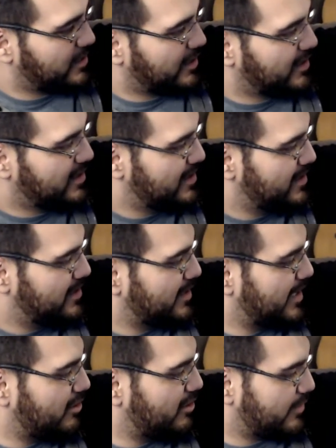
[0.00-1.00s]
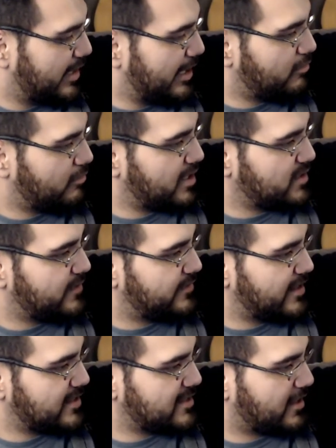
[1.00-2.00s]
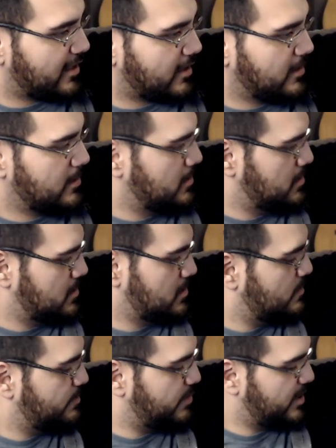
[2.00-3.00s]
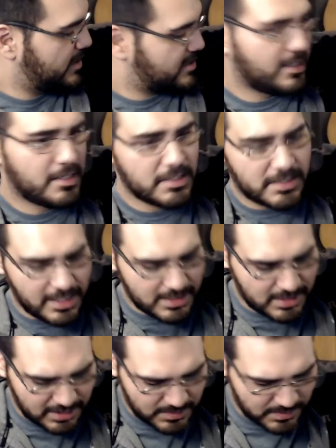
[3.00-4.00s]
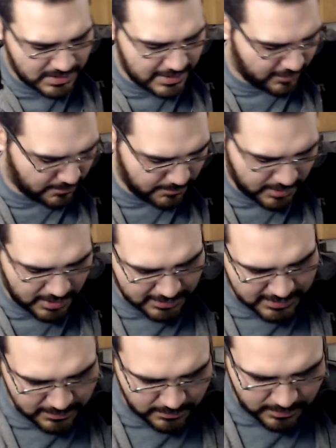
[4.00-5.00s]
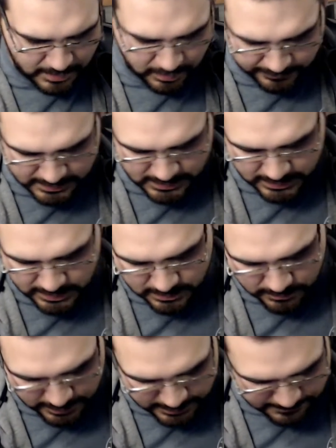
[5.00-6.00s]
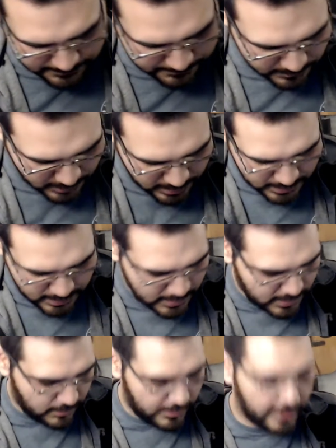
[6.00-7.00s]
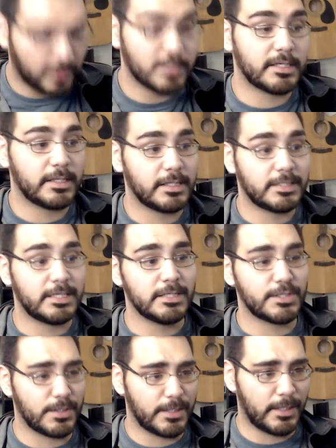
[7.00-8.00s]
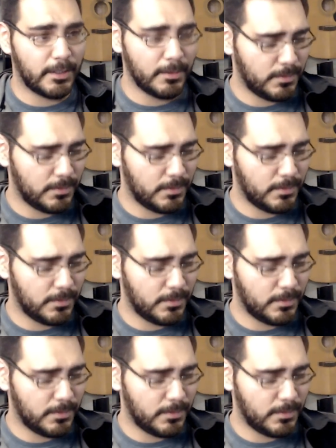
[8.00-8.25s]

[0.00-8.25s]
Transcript: Kind of reminds me of Destiny. But it's not a Destiny-specific box, I know, obviously, I know that. Alright, let's look at the t-shirt now.